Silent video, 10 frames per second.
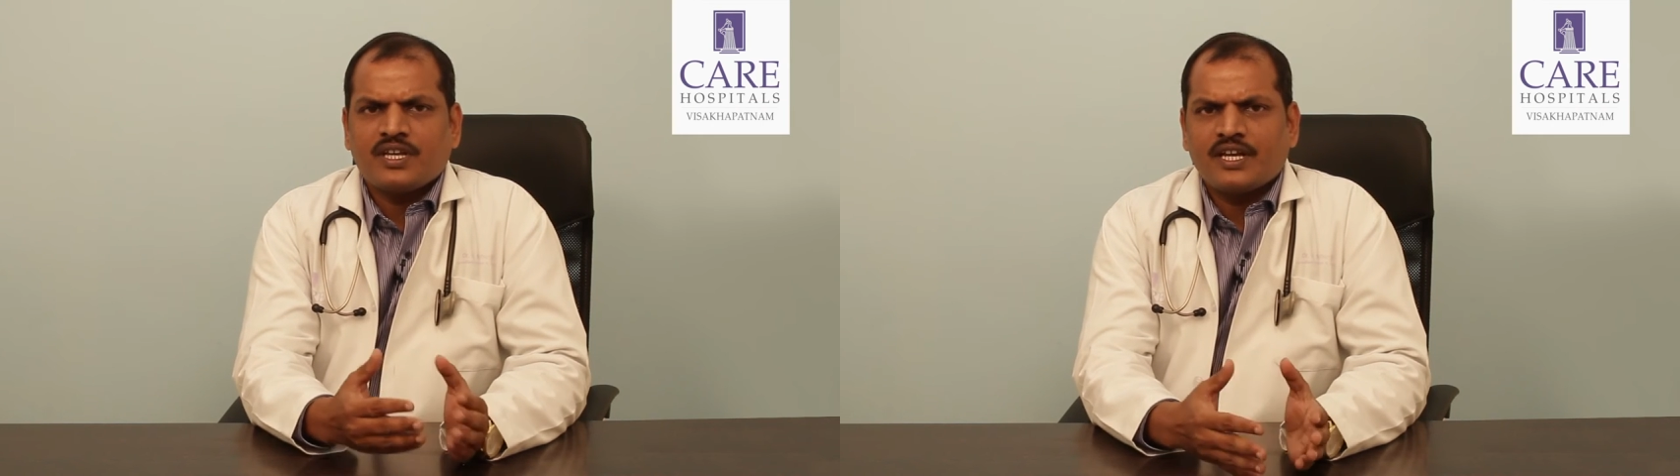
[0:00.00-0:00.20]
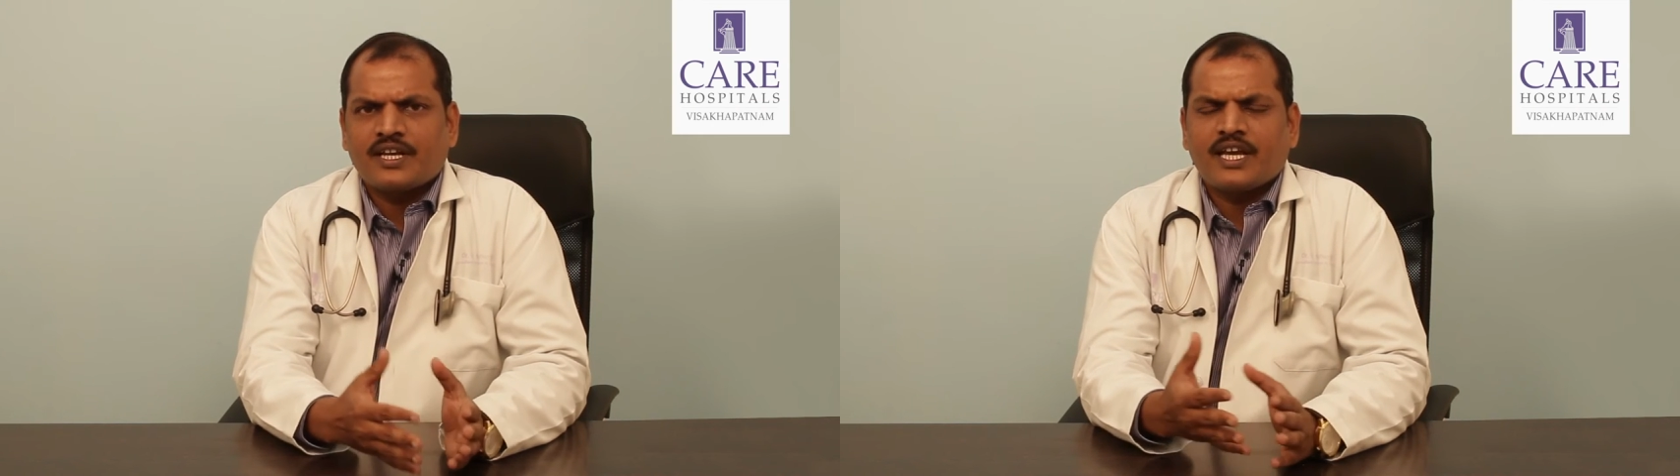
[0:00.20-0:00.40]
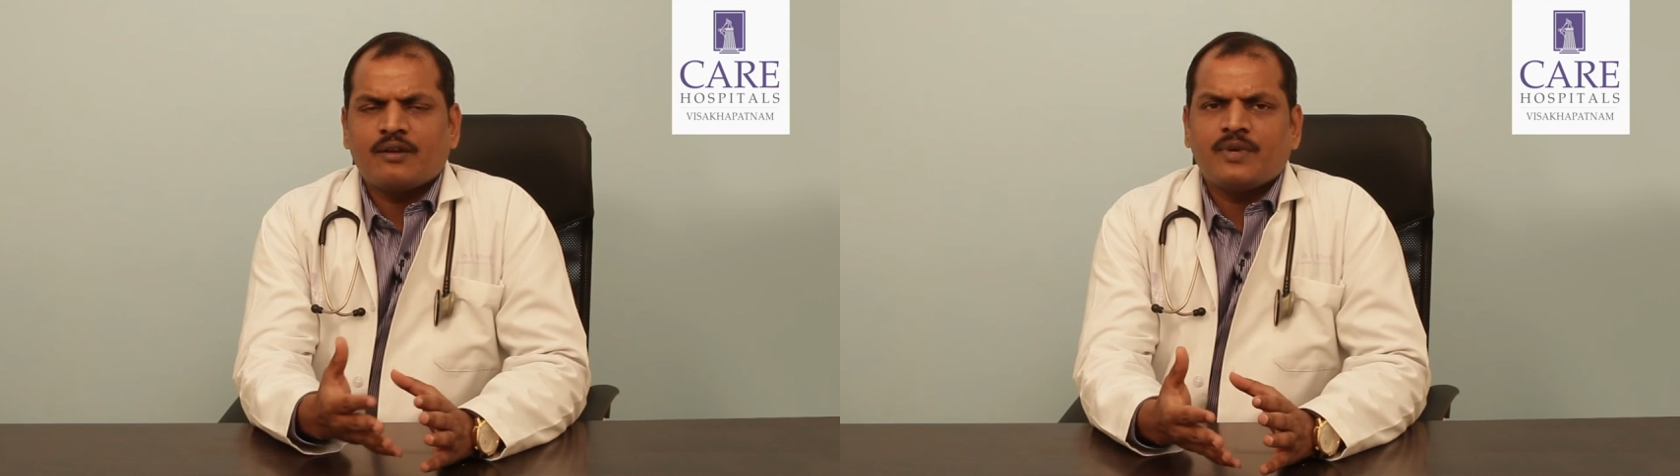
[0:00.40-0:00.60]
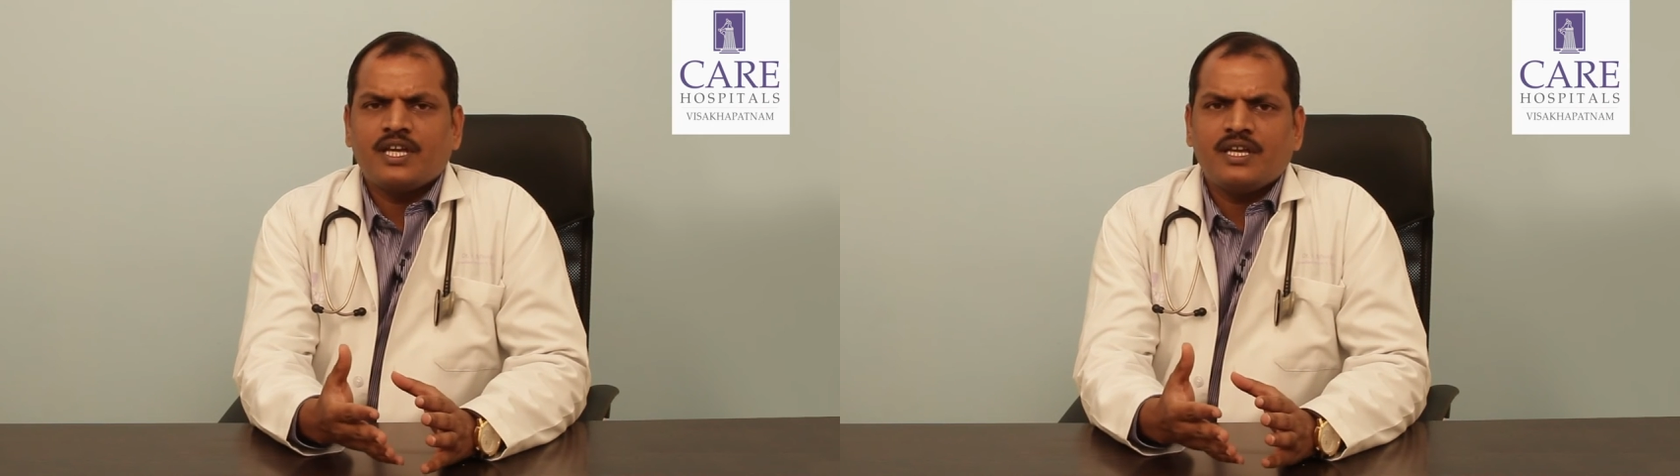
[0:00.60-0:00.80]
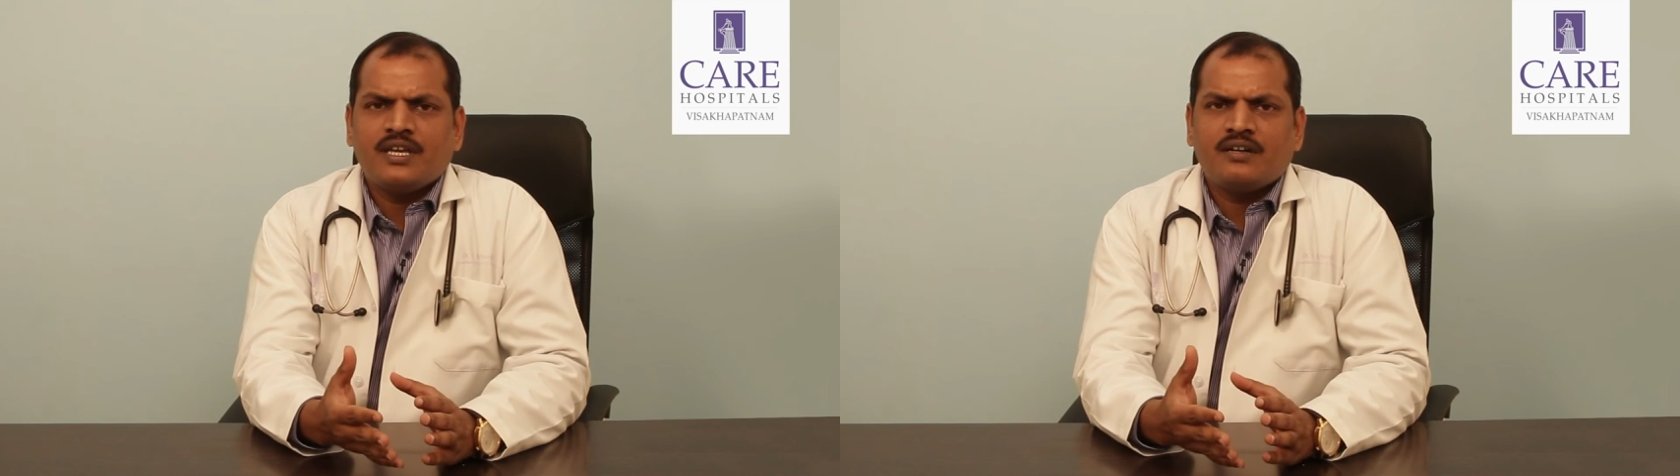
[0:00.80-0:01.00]
It can
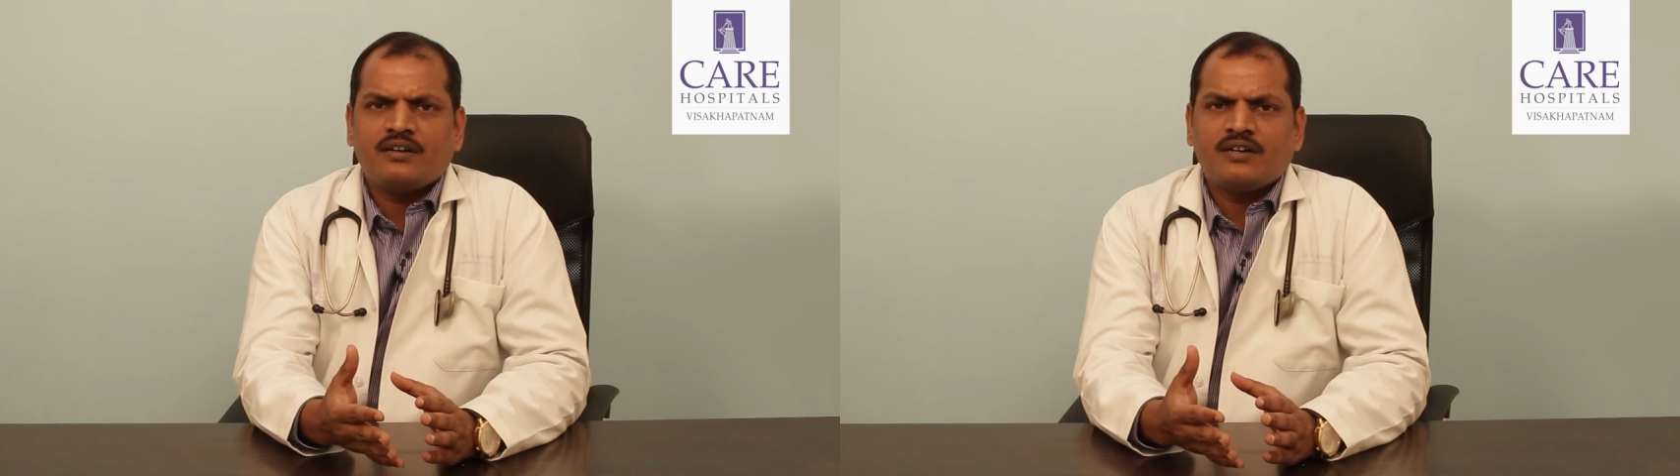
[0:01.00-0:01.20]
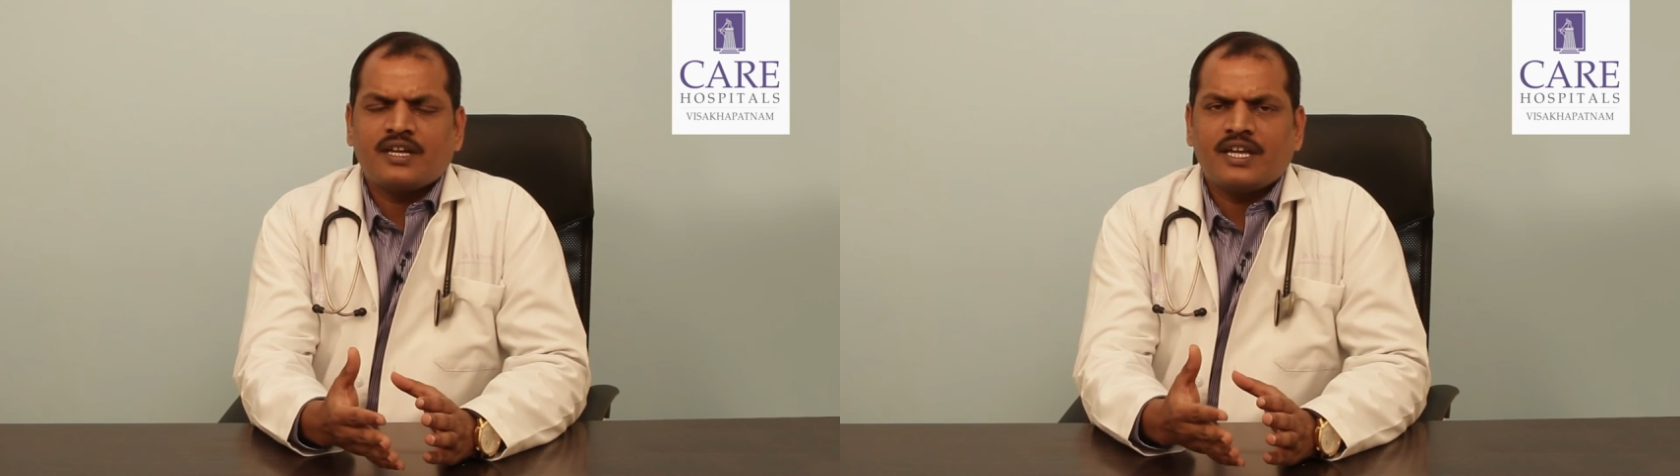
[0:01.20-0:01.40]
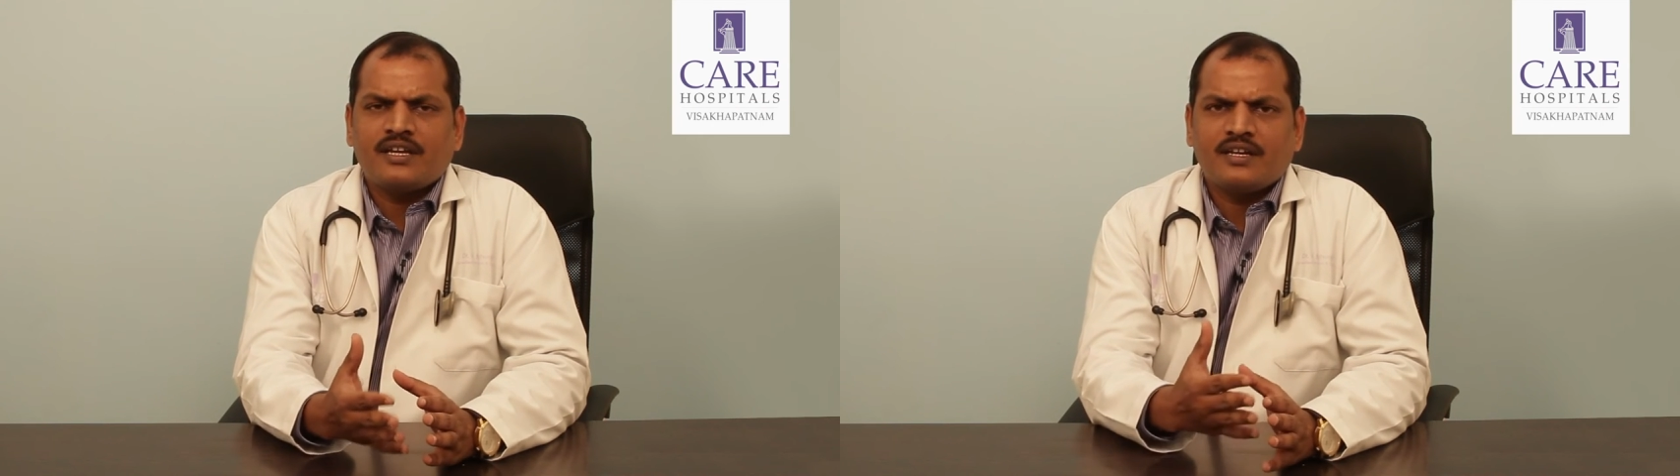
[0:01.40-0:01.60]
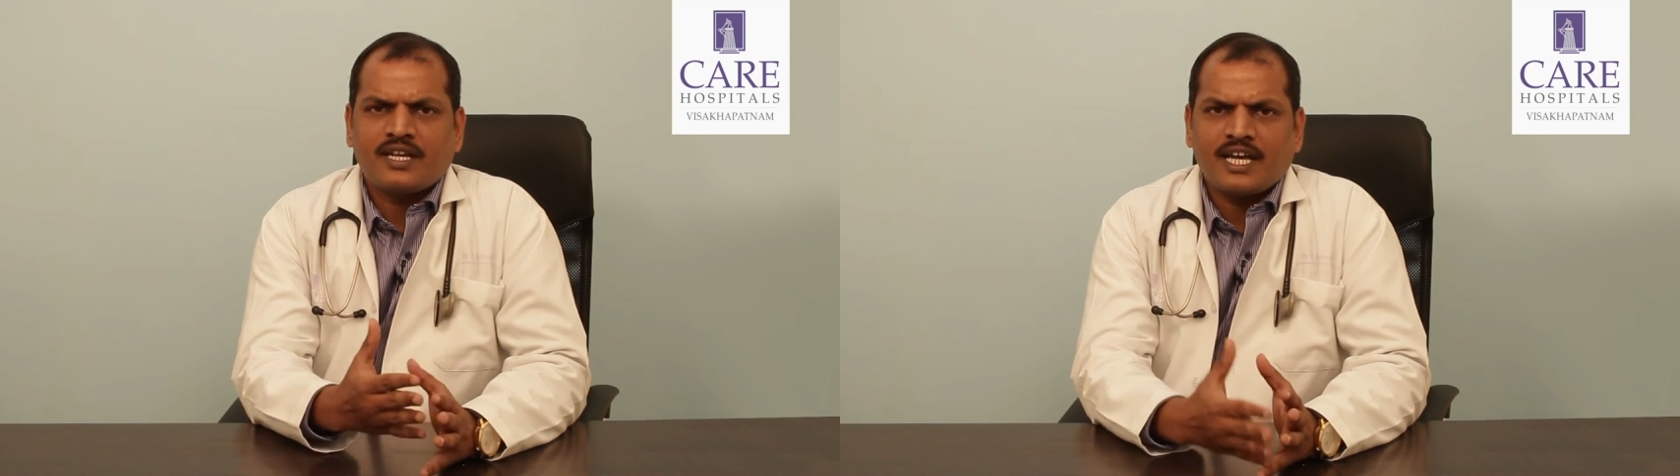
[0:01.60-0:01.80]
be in